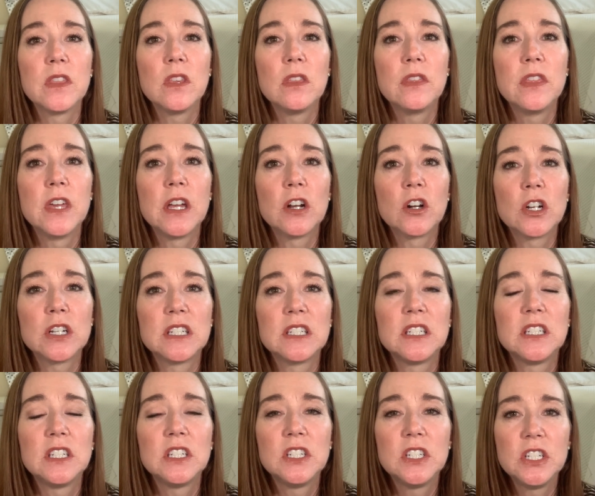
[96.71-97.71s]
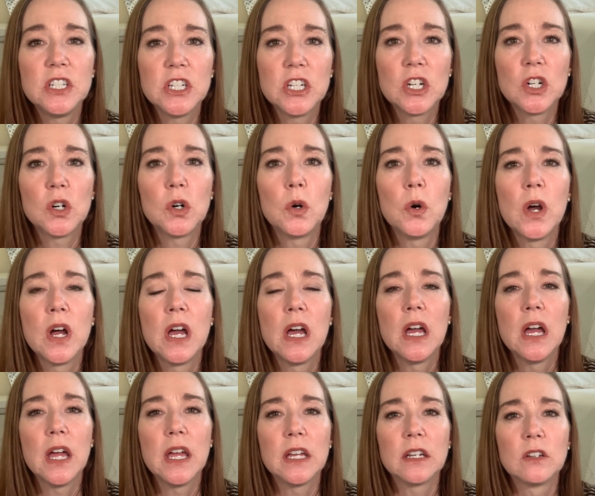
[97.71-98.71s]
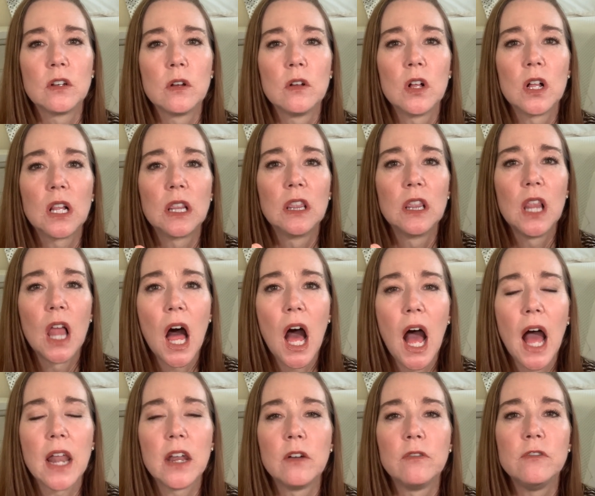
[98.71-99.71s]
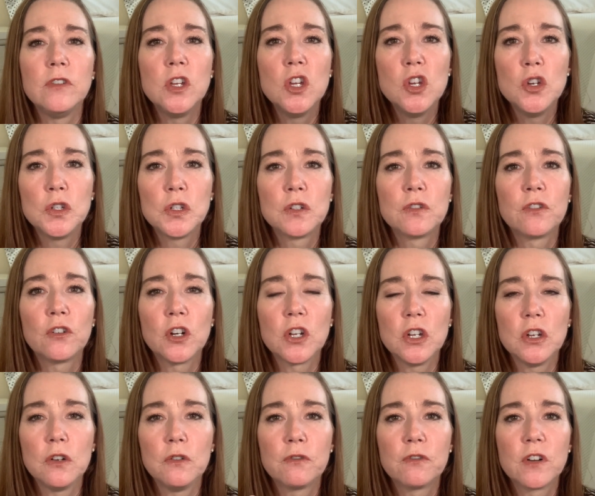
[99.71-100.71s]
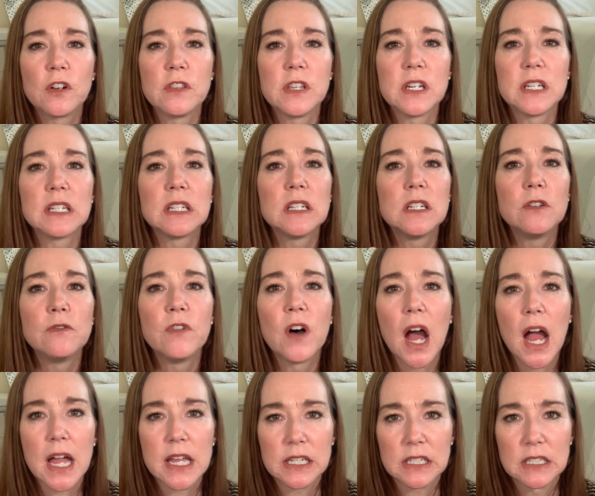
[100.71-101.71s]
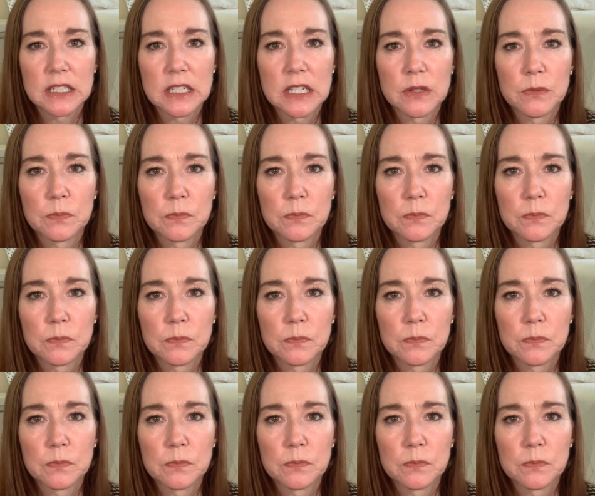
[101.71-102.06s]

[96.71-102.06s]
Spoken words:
there is still a lot of use for you for this device.